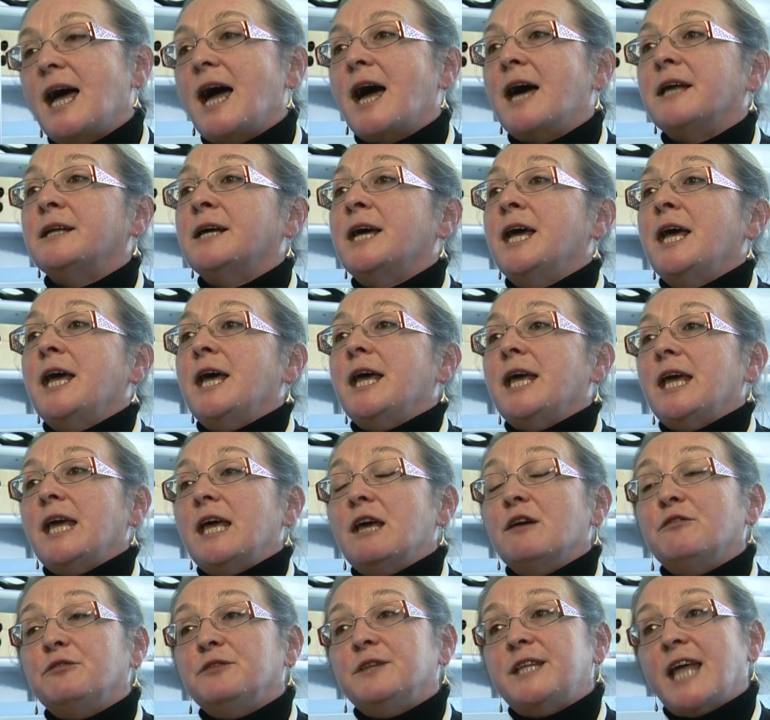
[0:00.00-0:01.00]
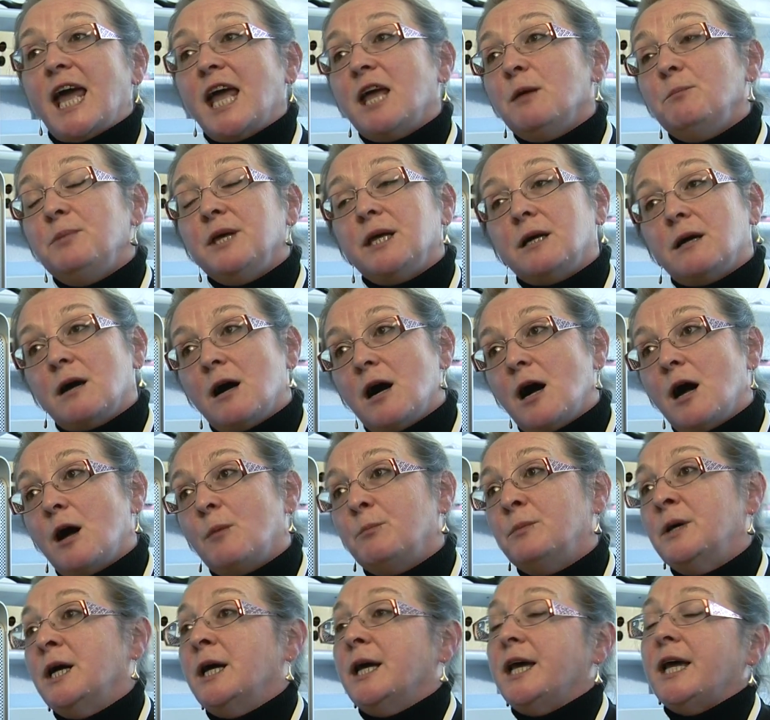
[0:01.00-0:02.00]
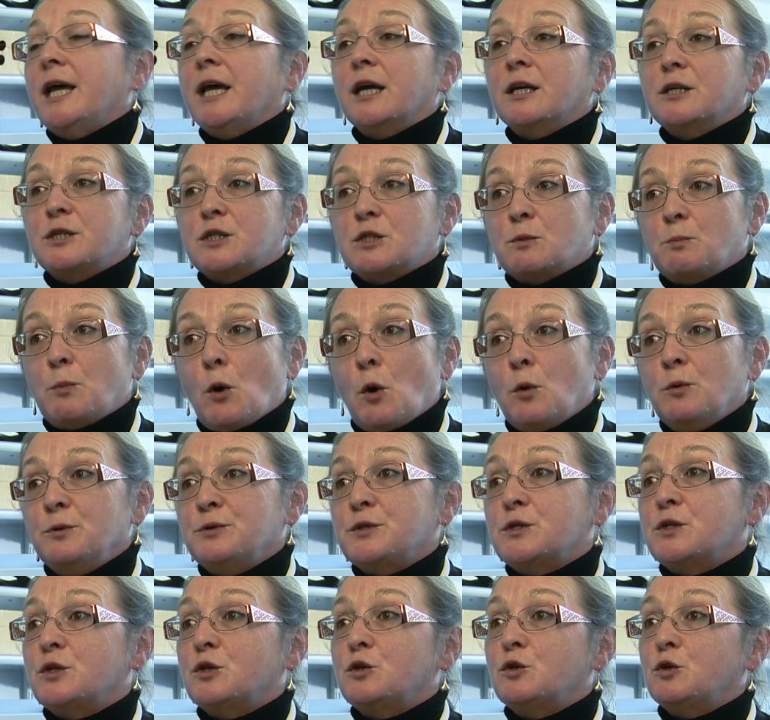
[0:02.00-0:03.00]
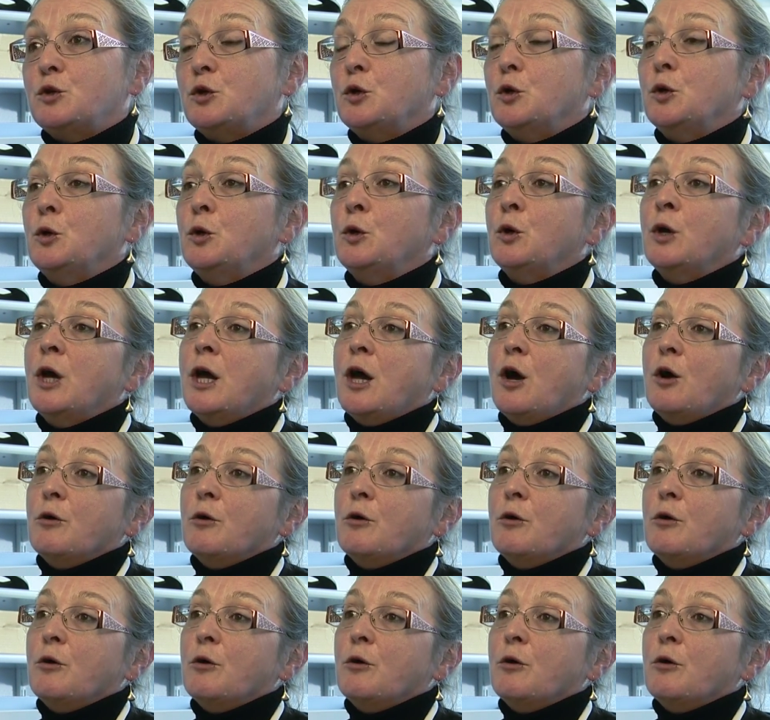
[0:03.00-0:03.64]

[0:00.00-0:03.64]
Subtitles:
that if they become exposed to